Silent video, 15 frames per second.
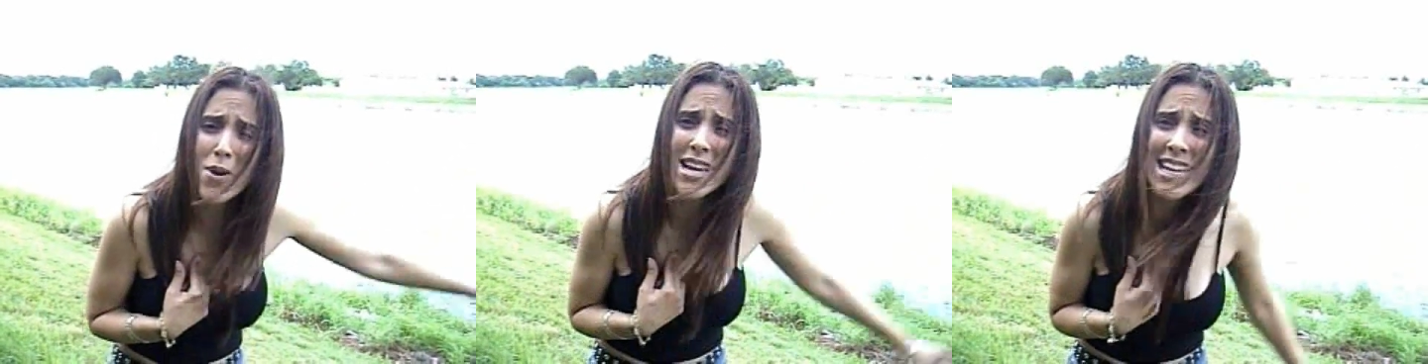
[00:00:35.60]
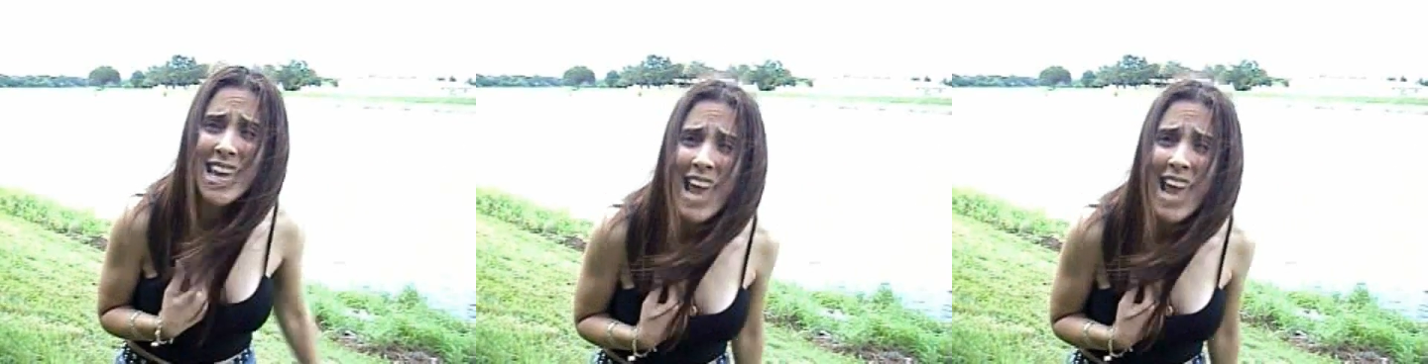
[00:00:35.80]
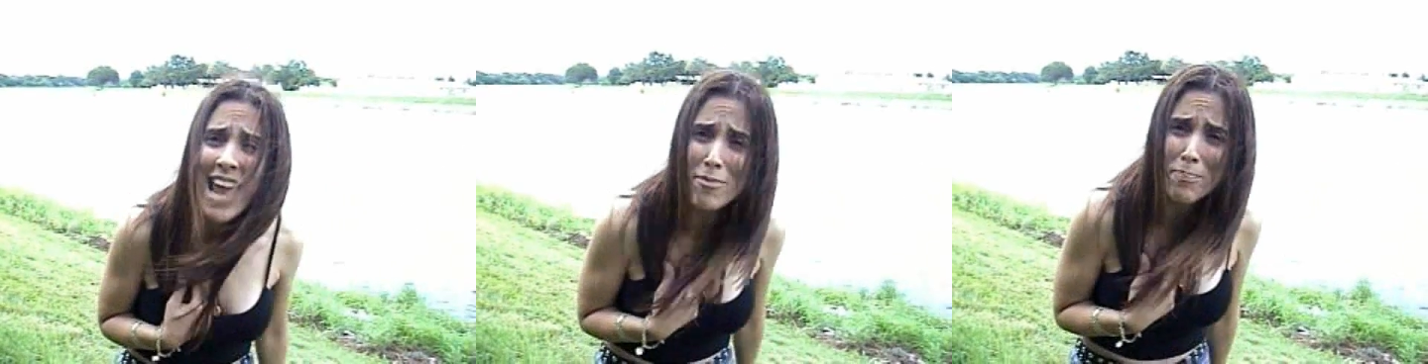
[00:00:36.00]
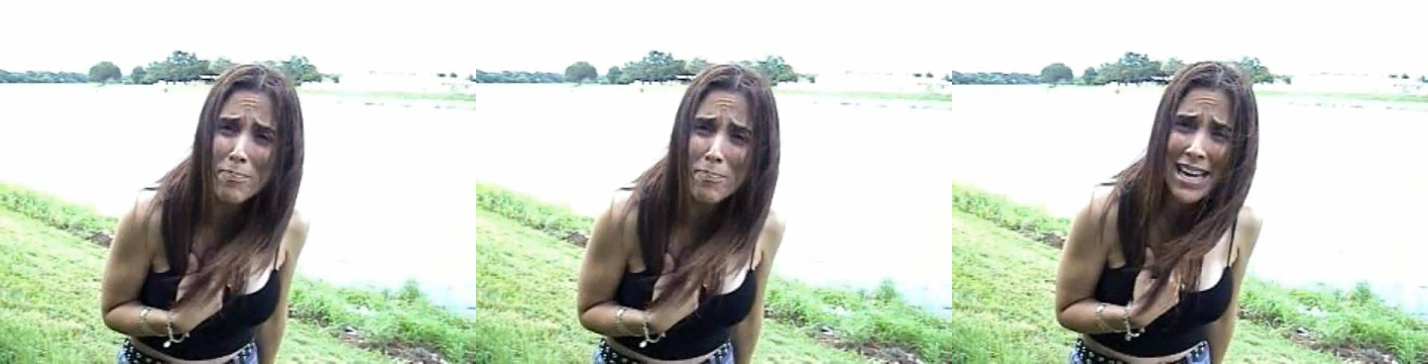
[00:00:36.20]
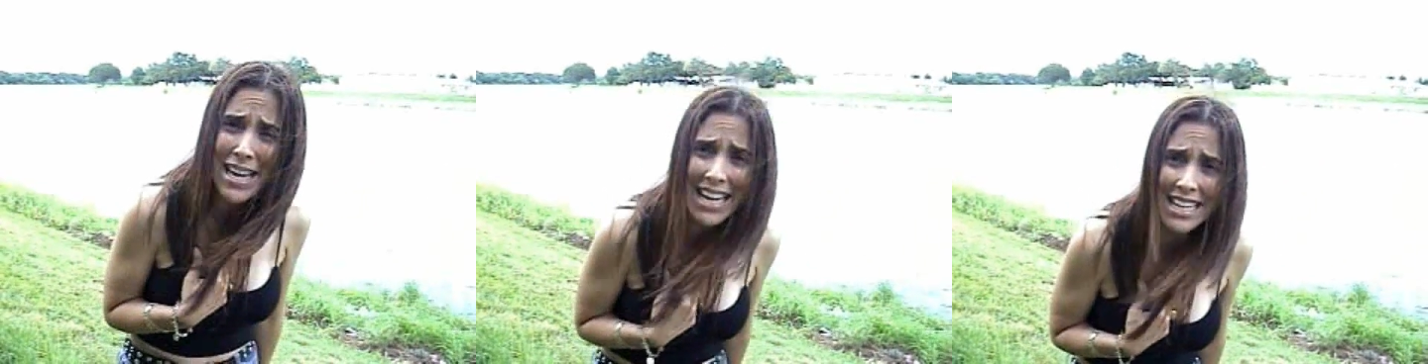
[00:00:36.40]
and we can't
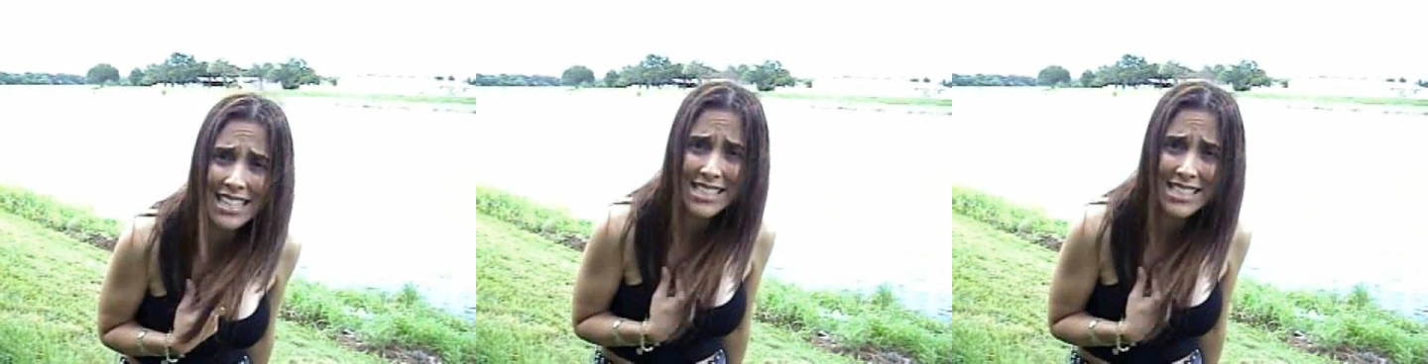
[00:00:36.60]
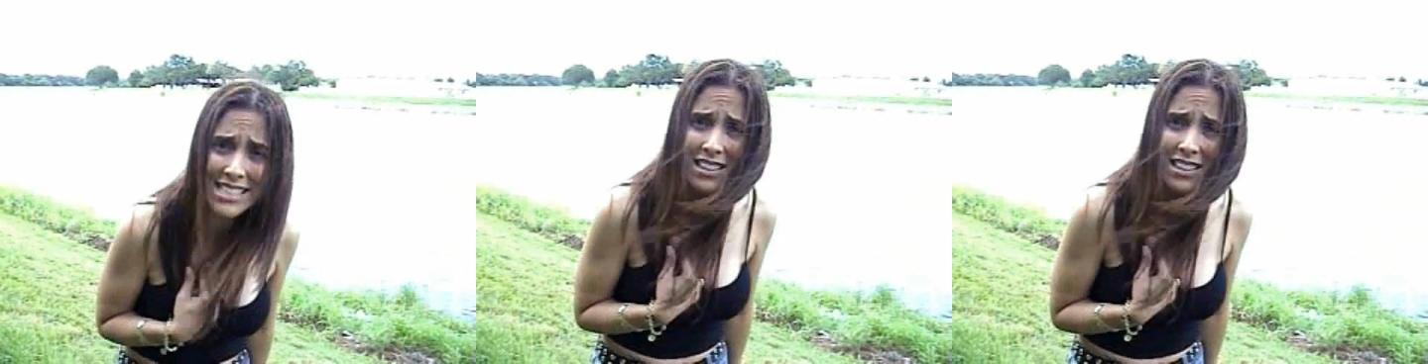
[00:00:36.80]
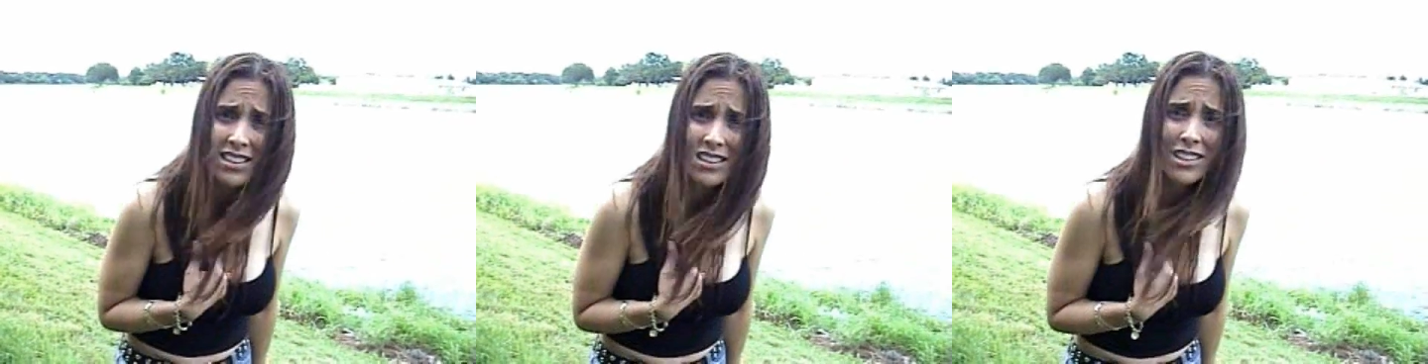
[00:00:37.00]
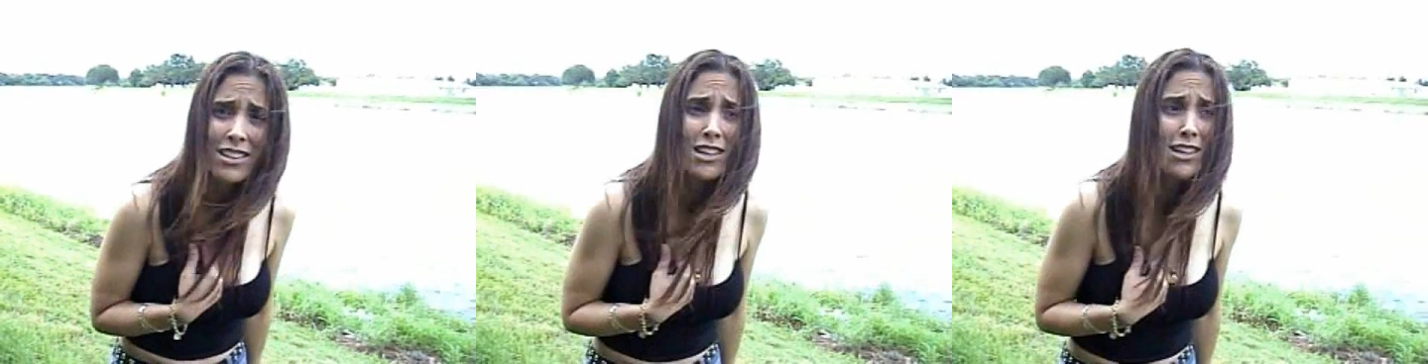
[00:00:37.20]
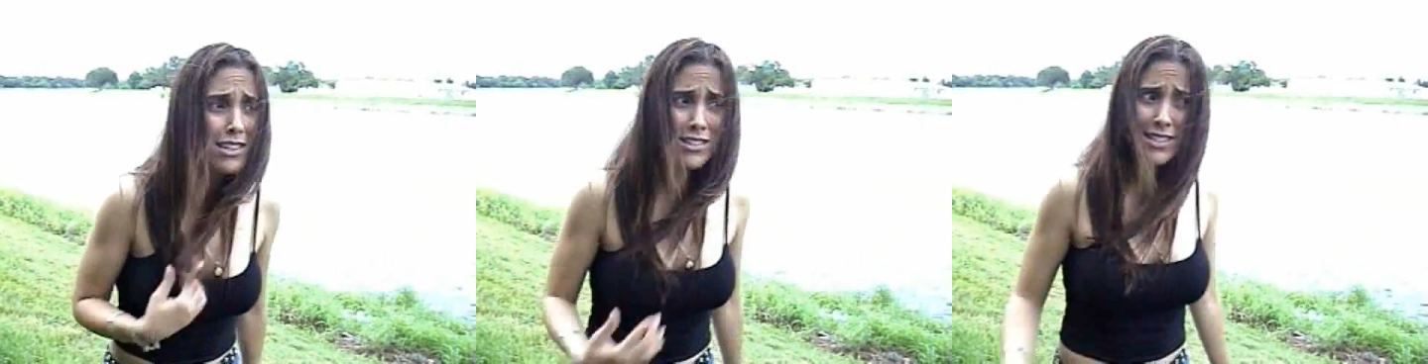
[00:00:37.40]
beat it.
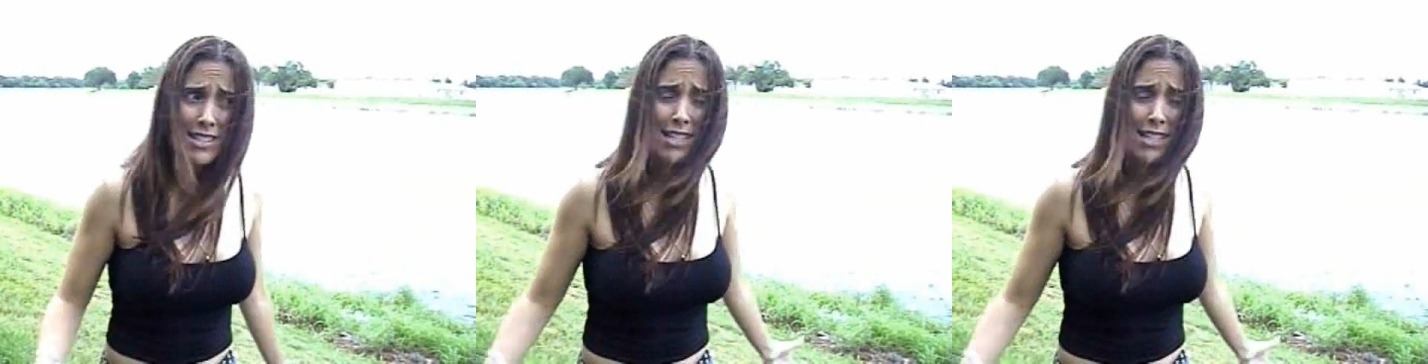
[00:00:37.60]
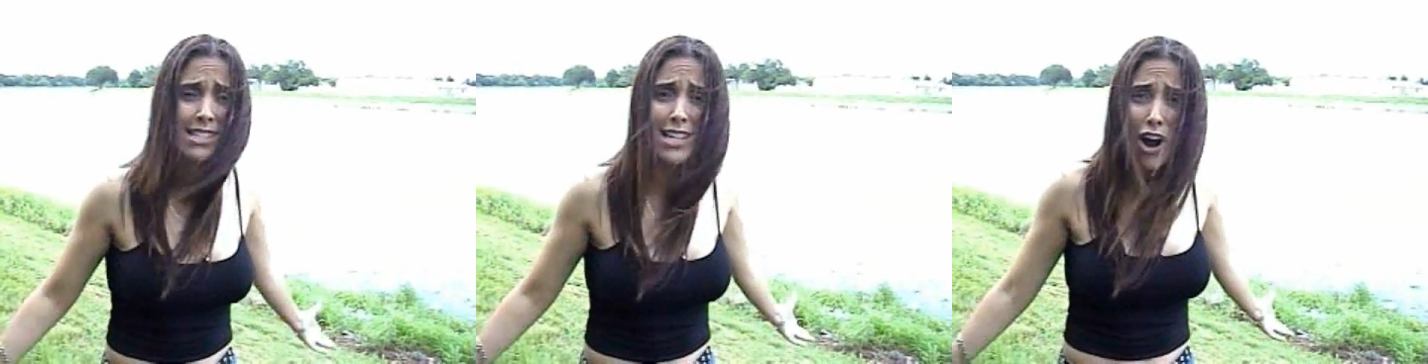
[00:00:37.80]
This is